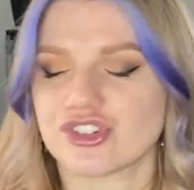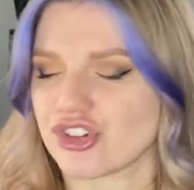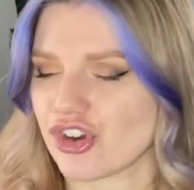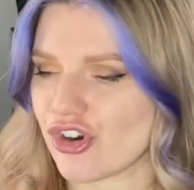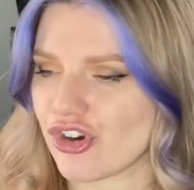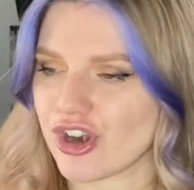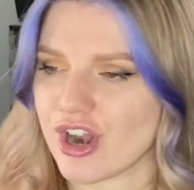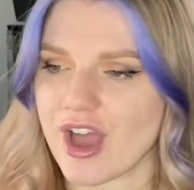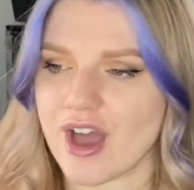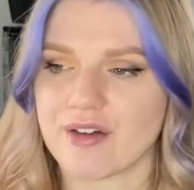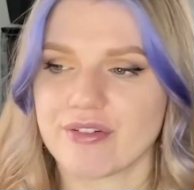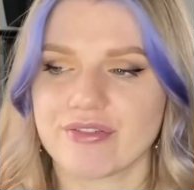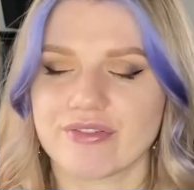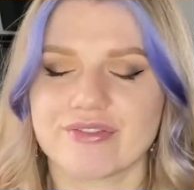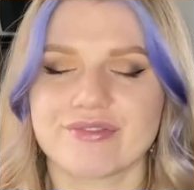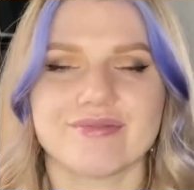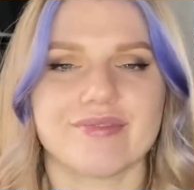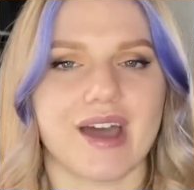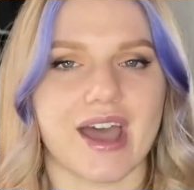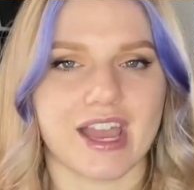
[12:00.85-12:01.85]
enough,
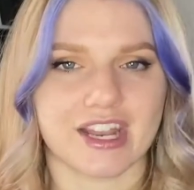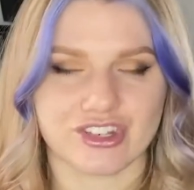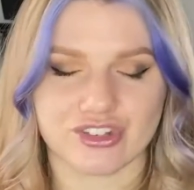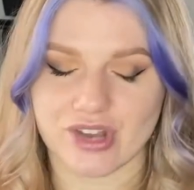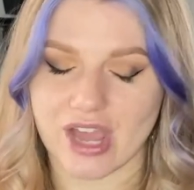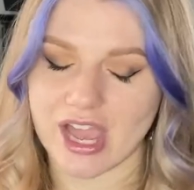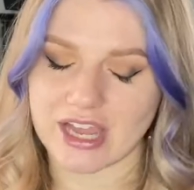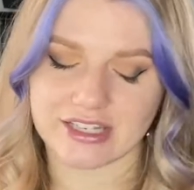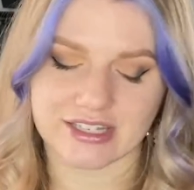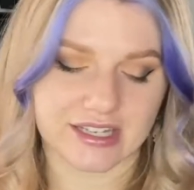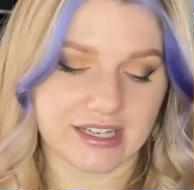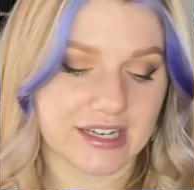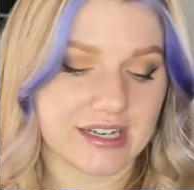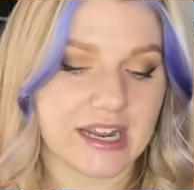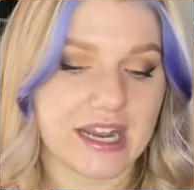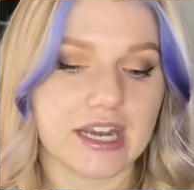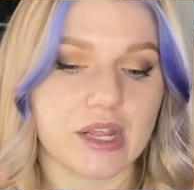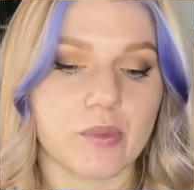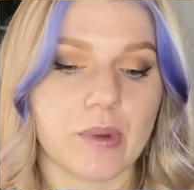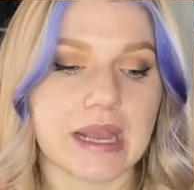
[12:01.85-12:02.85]
I did it
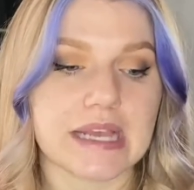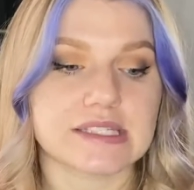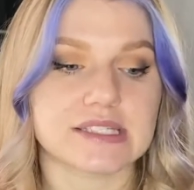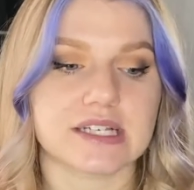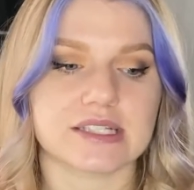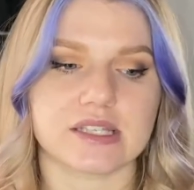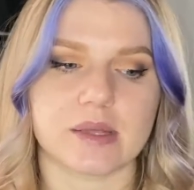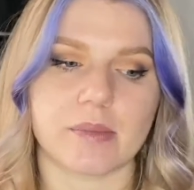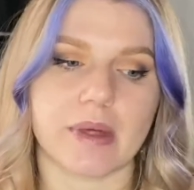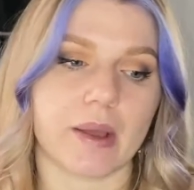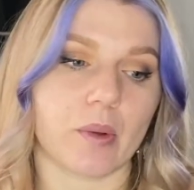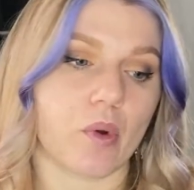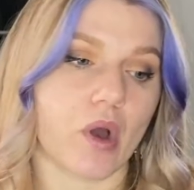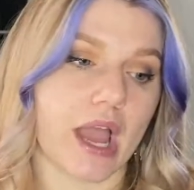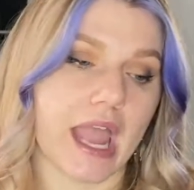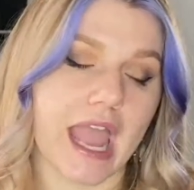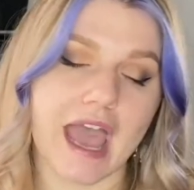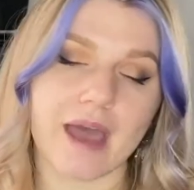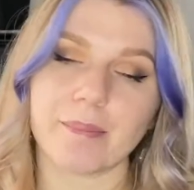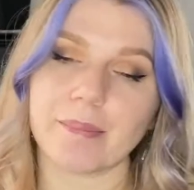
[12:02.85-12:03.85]
anyways because I'm like, well, I
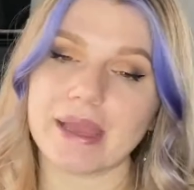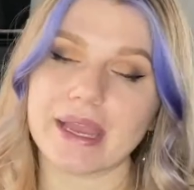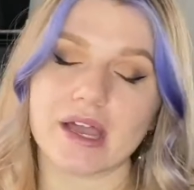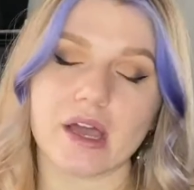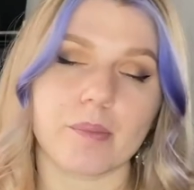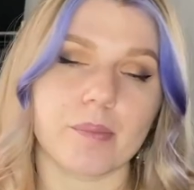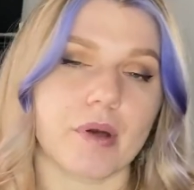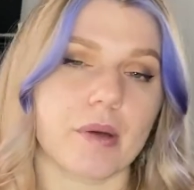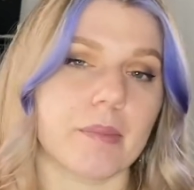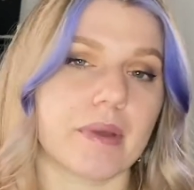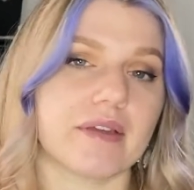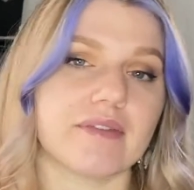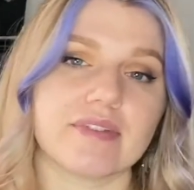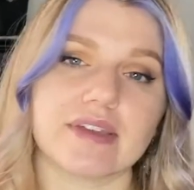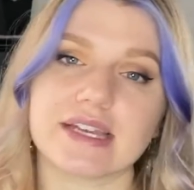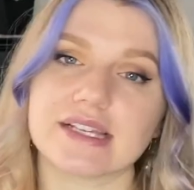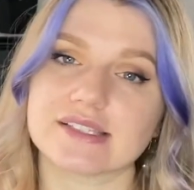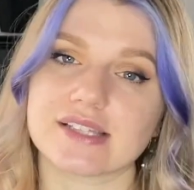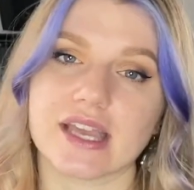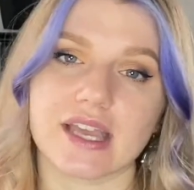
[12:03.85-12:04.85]
have makeup on my
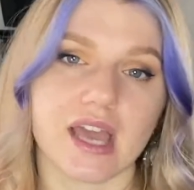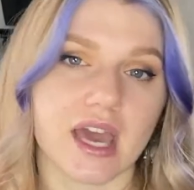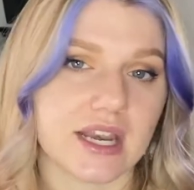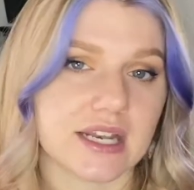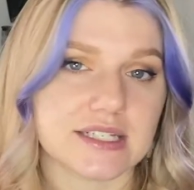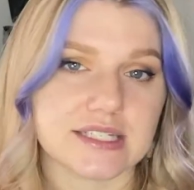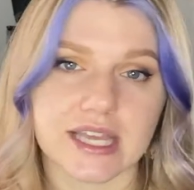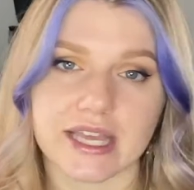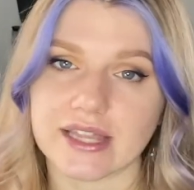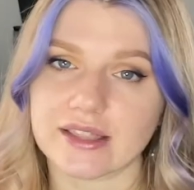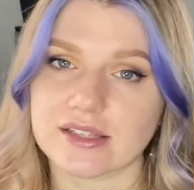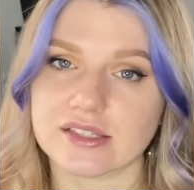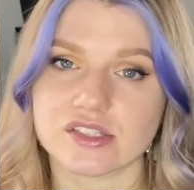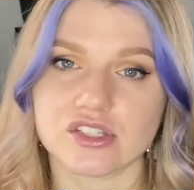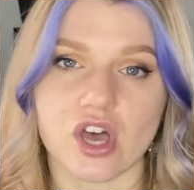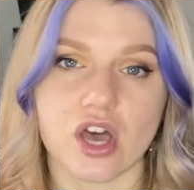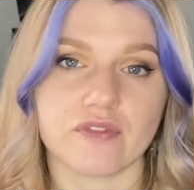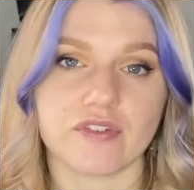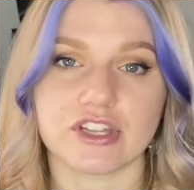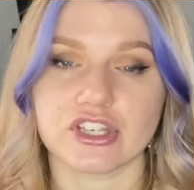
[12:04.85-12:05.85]
face. I got to take this
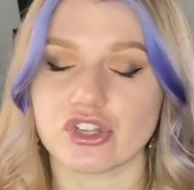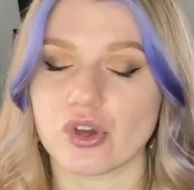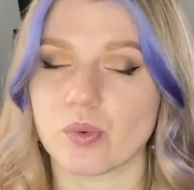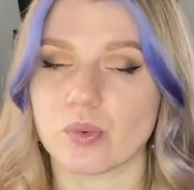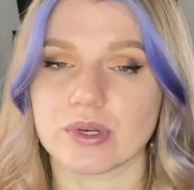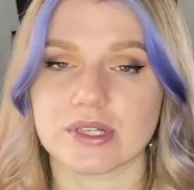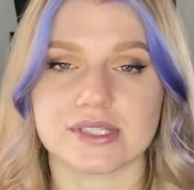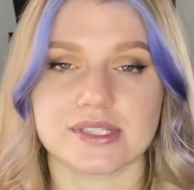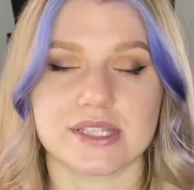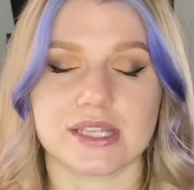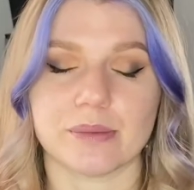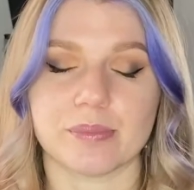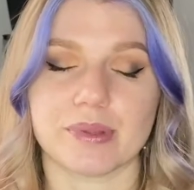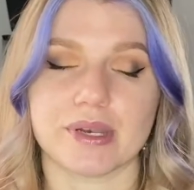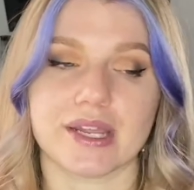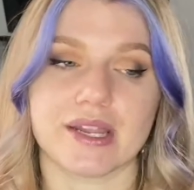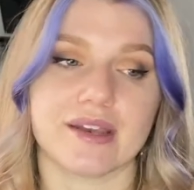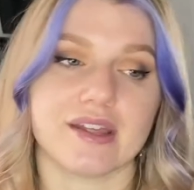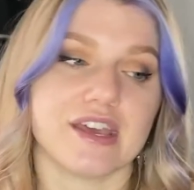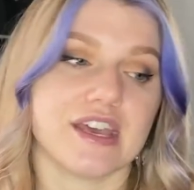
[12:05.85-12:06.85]
off. I don't want to sleep in it.